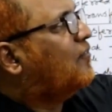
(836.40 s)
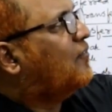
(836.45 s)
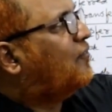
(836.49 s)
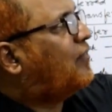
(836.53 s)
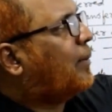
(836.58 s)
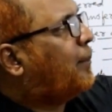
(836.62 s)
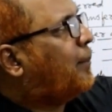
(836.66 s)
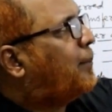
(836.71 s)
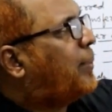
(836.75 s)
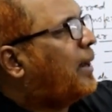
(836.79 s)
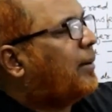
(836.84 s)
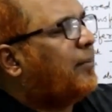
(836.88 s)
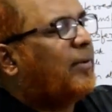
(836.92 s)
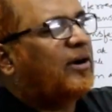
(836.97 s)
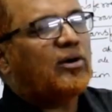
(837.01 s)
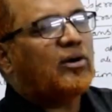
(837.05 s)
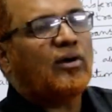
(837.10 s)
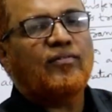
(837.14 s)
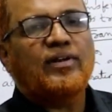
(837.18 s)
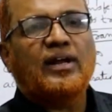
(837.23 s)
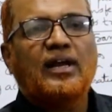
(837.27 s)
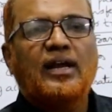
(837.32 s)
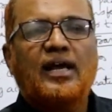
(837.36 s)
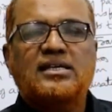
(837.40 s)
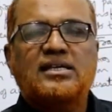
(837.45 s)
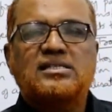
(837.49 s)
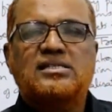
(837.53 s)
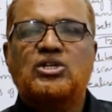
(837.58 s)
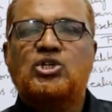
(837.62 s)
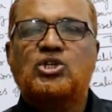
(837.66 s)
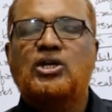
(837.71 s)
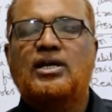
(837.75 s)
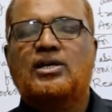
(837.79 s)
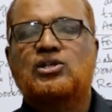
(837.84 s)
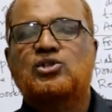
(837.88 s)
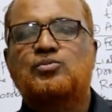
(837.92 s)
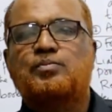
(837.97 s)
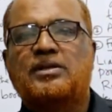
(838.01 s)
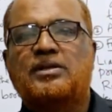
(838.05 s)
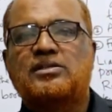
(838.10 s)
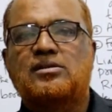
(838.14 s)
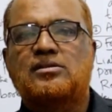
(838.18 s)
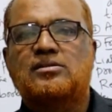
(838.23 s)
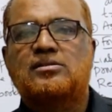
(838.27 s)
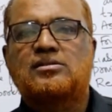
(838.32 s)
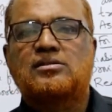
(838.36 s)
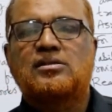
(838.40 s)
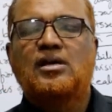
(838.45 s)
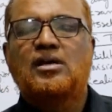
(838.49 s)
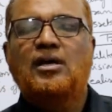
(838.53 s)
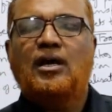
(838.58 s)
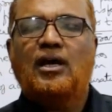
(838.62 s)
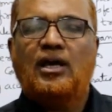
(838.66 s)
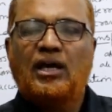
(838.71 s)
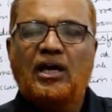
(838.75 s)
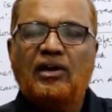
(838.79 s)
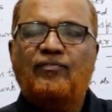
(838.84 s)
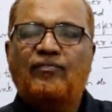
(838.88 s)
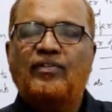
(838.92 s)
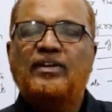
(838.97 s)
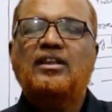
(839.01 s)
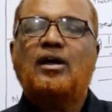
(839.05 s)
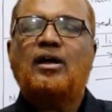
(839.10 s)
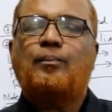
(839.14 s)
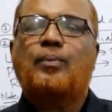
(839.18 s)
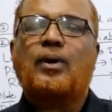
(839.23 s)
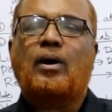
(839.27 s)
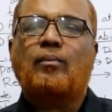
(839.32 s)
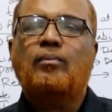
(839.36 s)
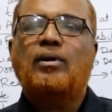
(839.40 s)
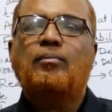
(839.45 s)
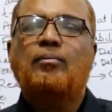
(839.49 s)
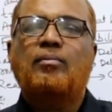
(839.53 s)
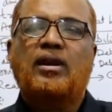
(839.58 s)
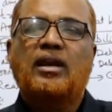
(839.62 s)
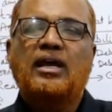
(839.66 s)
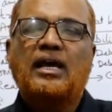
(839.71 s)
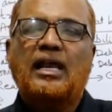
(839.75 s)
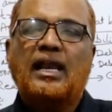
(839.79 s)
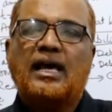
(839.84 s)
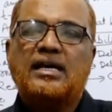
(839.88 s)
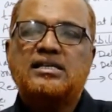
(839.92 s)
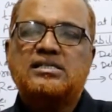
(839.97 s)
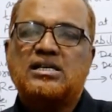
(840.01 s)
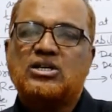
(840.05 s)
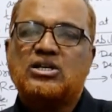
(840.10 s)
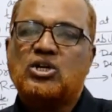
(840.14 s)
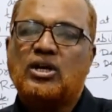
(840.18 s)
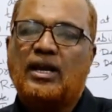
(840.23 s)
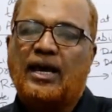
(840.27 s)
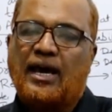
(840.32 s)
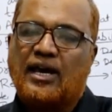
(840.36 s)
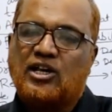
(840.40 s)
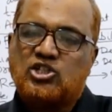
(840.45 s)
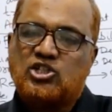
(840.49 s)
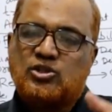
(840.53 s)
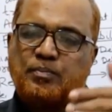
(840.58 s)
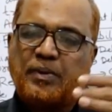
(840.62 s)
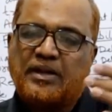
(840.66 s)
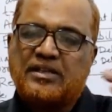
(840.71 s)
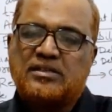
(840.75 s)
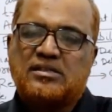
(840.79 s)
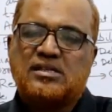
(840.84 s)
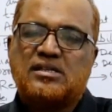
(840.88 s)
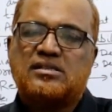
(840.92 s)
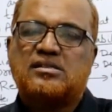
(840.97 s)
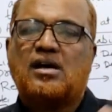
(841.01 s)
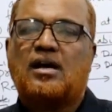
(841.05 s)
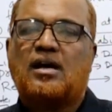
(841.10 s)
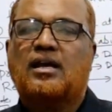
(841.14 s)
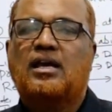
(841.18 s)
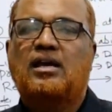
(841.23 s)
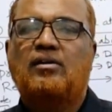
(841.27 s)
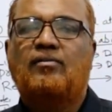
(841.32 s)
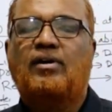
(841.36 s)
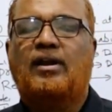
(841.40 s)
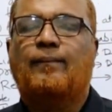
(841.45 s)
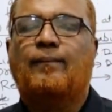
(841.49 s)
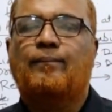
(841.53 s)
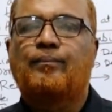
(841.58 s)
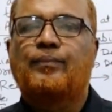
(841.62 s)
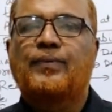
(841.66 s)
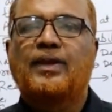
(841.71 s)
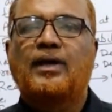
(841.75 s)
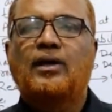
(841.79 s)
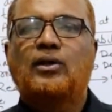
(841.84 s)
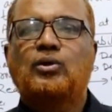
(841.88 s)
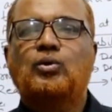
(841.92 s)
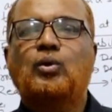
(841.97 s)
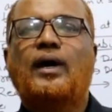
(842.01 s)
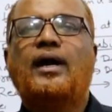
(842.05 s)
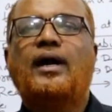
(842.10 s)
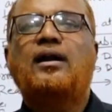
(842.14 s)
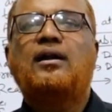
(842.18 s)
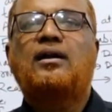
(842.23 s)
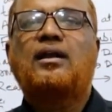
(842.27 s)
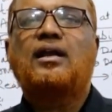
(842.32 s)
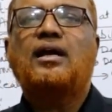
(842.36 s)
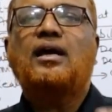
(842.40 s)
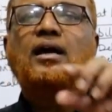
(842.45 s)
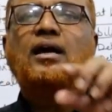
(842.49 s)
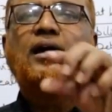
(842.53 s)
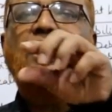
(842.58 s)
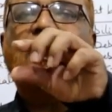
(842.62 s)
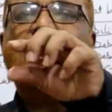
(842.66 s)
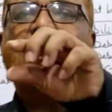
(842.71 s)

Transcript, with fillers: For payment of realization expenses, if in the problem realization expenses are given, to entry